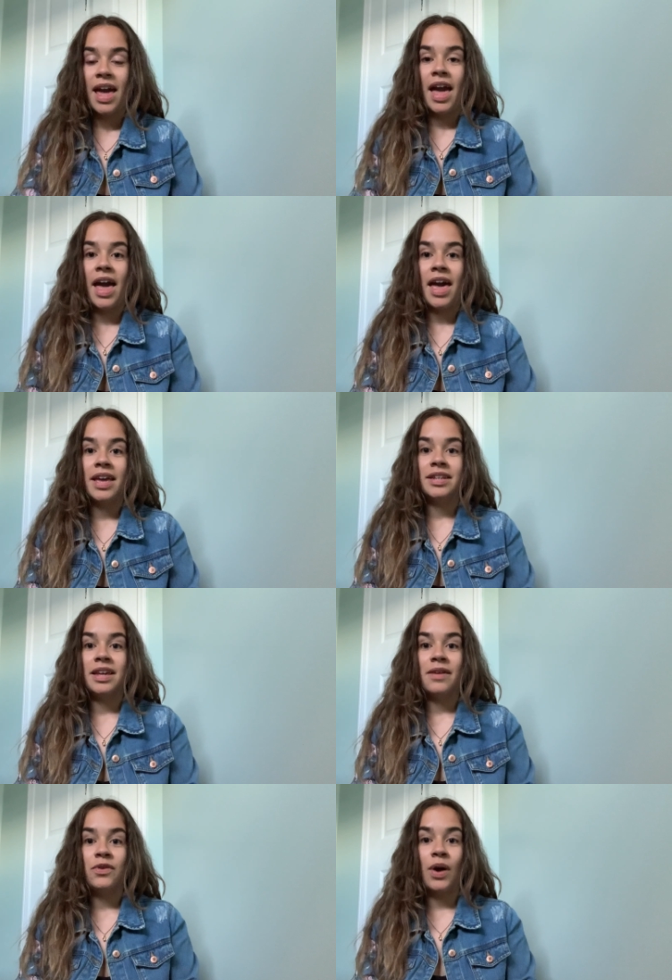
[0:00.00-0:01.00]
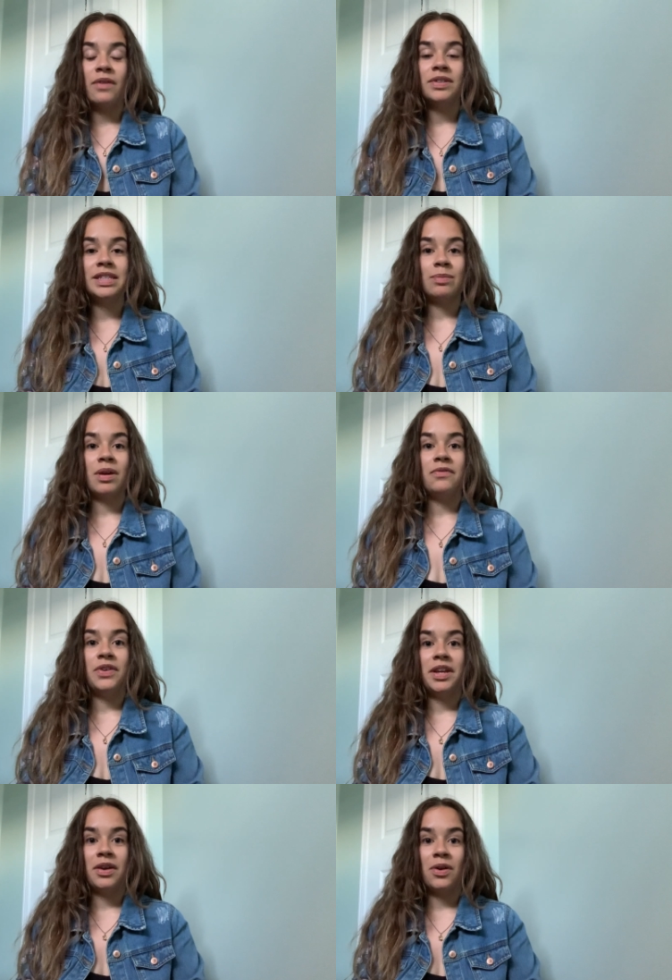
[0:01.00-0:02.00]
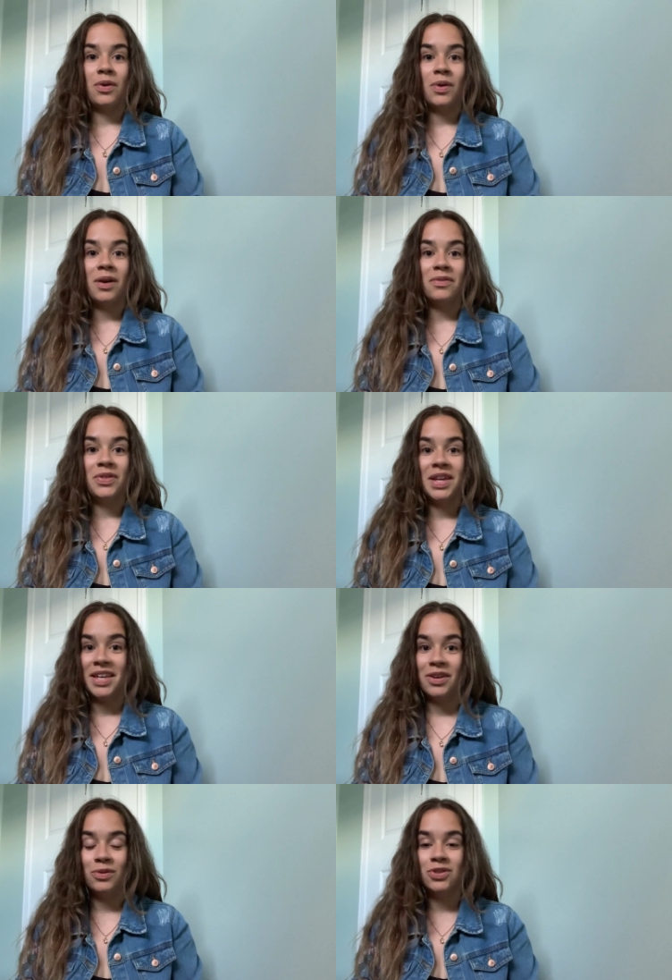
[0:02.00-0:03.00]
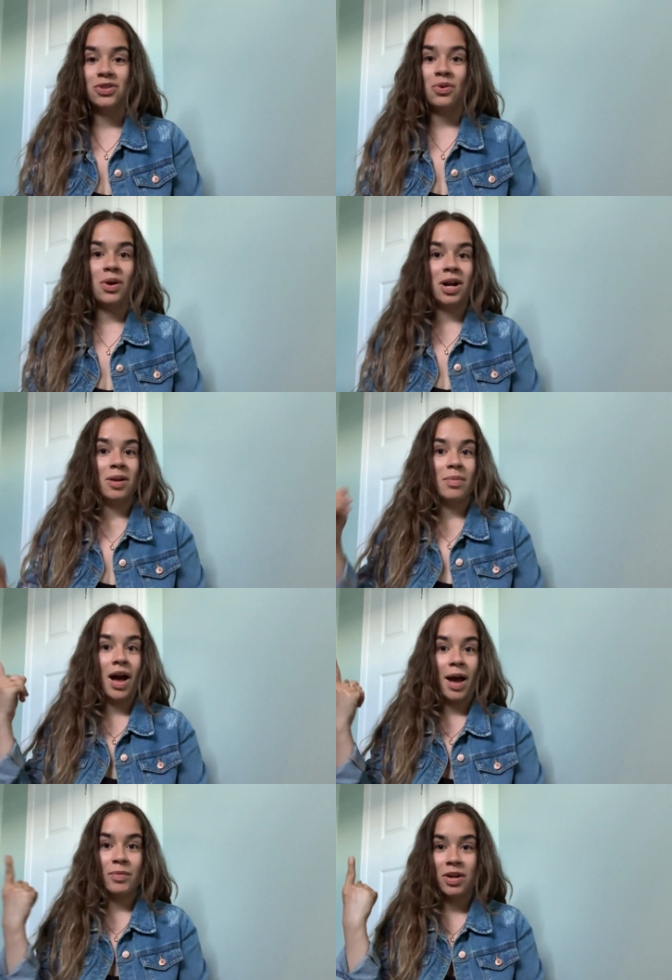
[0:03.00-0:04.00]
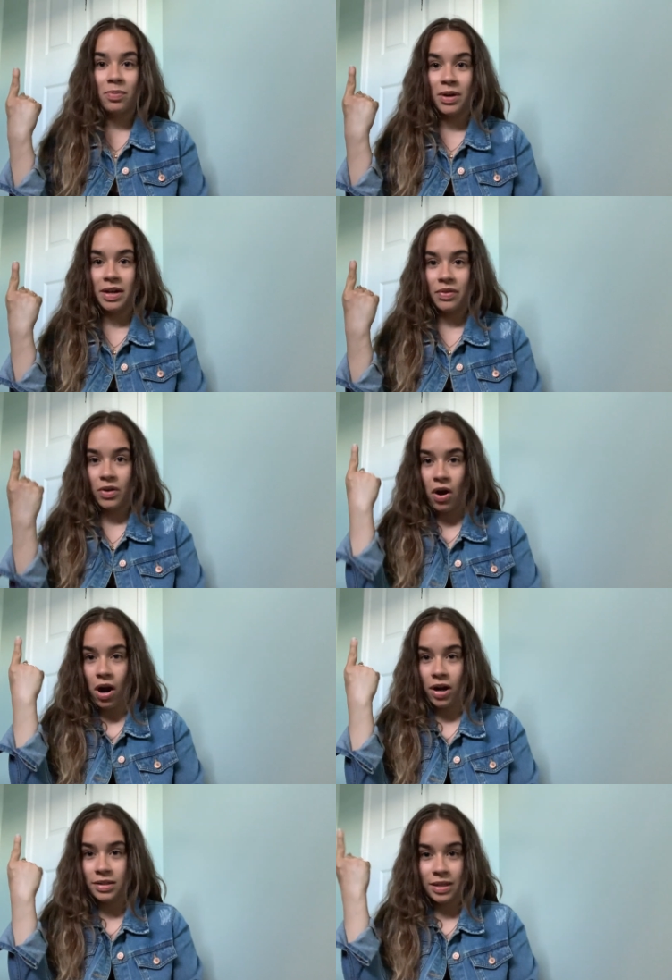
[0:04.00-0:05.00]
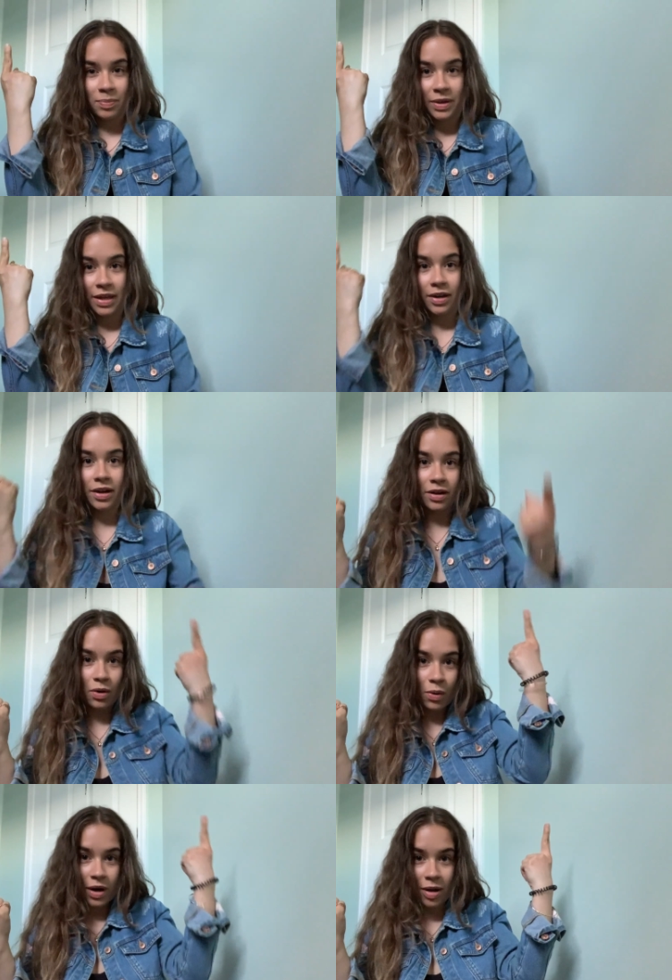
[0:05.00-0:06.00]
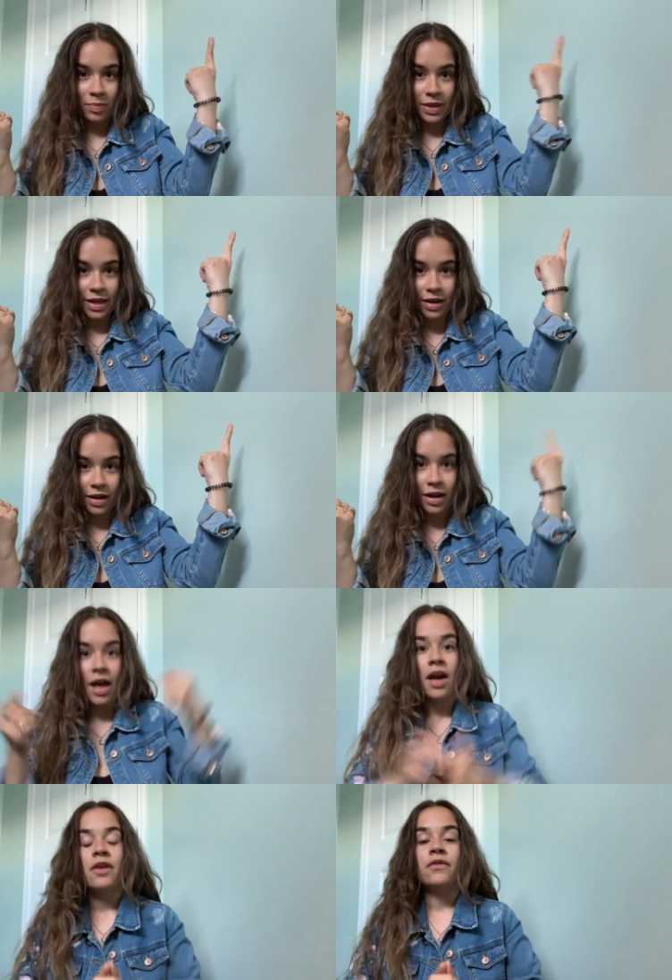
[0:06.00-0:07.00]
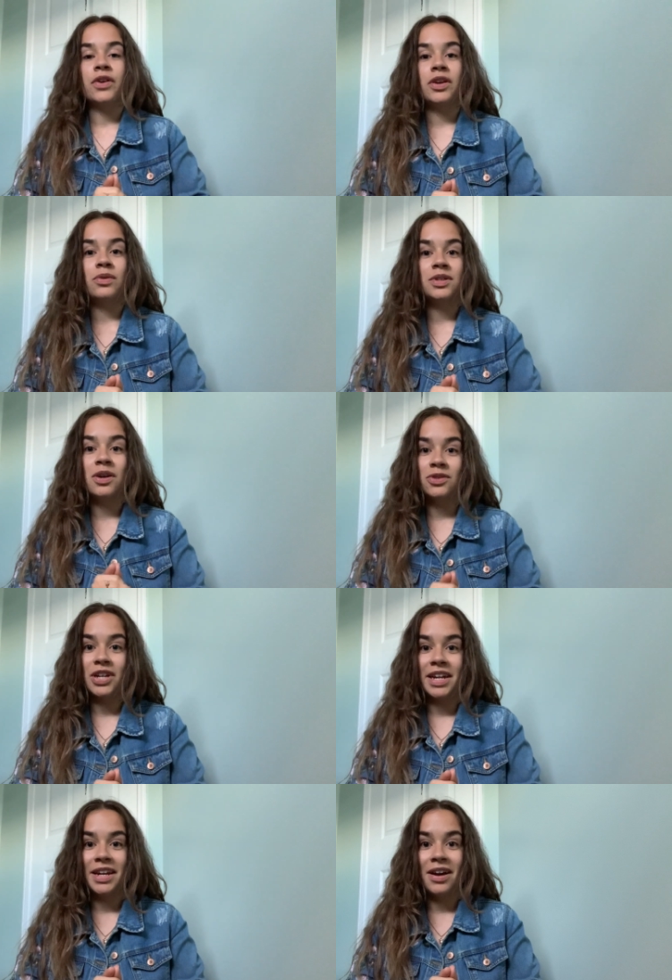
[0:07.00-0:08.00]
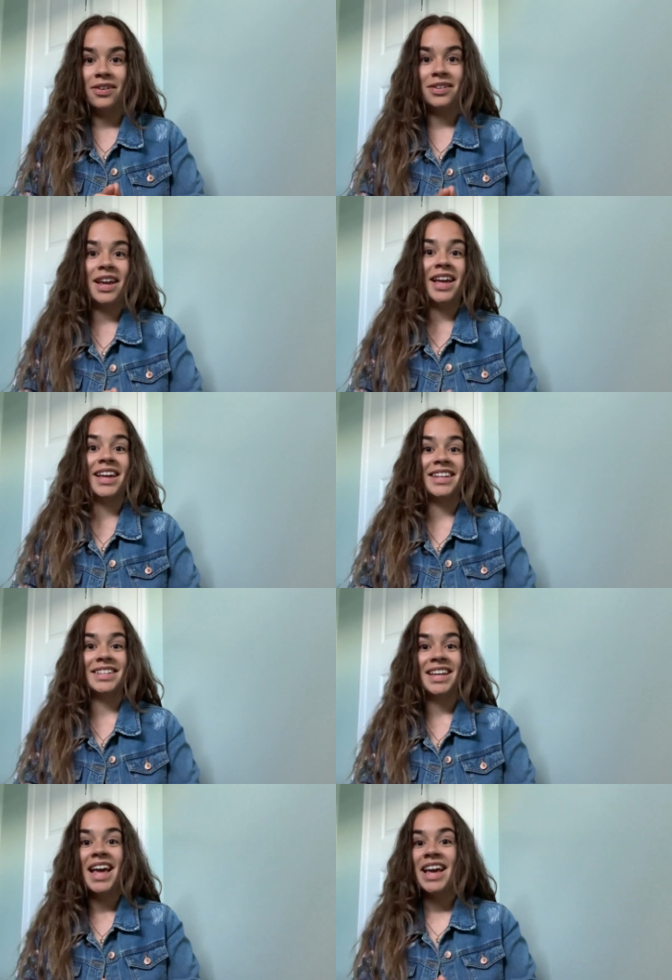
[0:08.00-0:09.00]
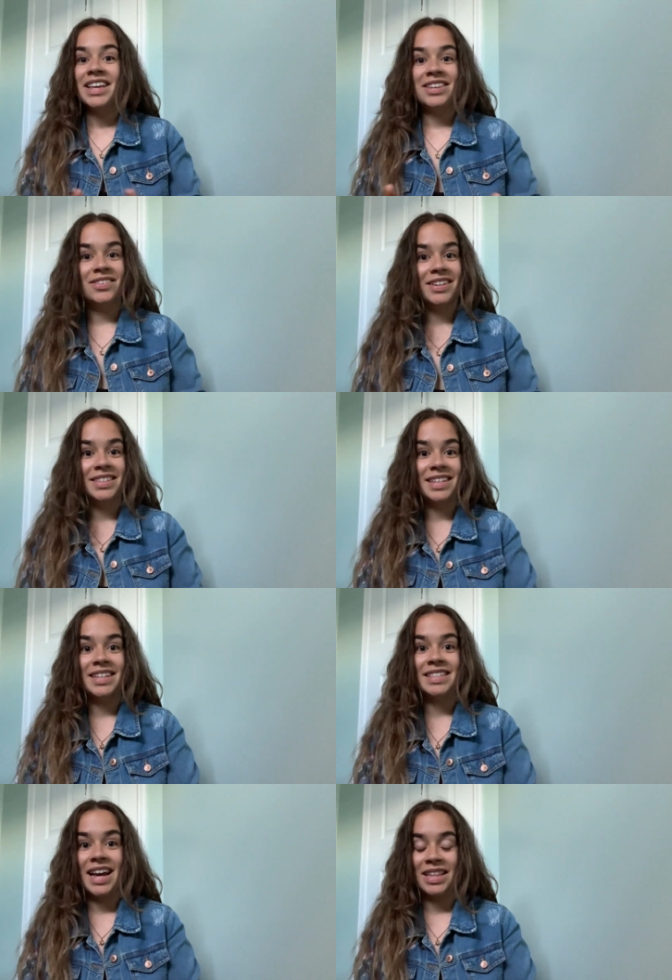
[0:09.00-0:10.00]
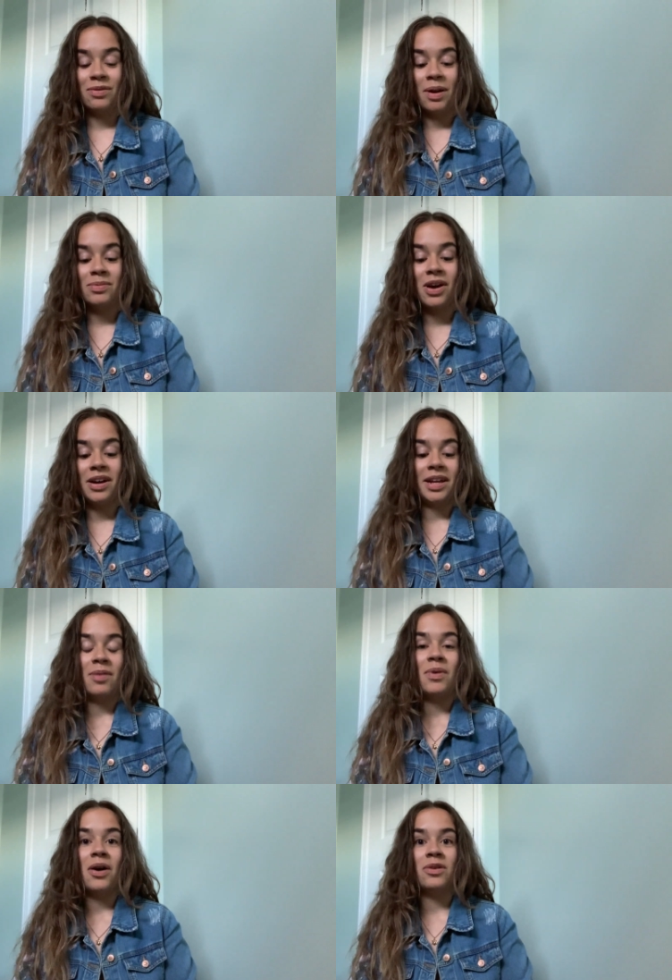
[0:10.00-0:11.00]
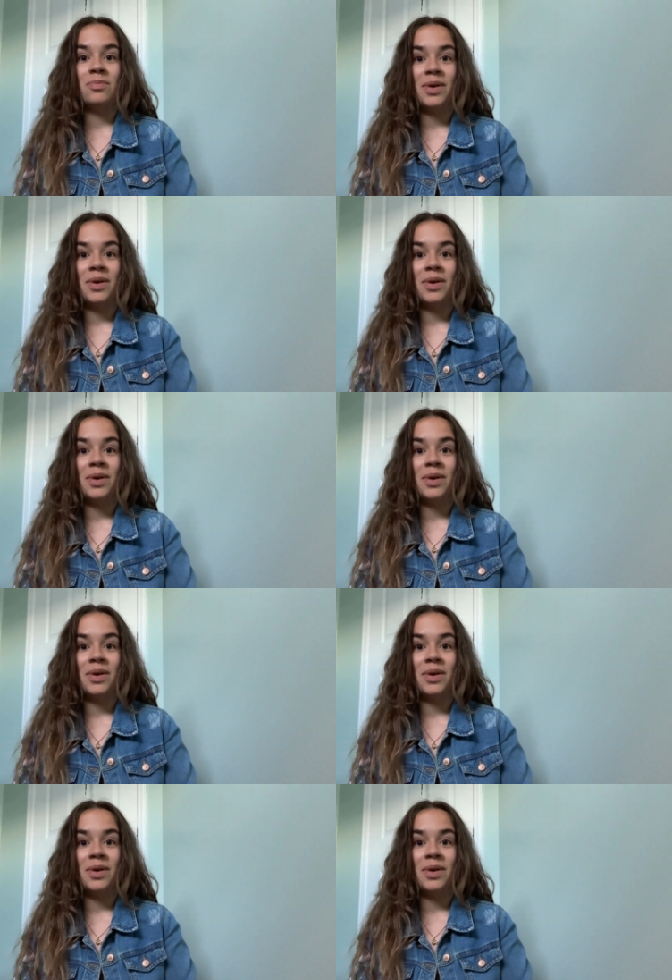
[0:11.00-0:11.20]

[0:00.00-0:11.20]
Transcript: And if you haven't seen my video of the huge storm, I'm gonna put it in the cards up here or up here for you to go check it out and you can see exactly what I'm talking about.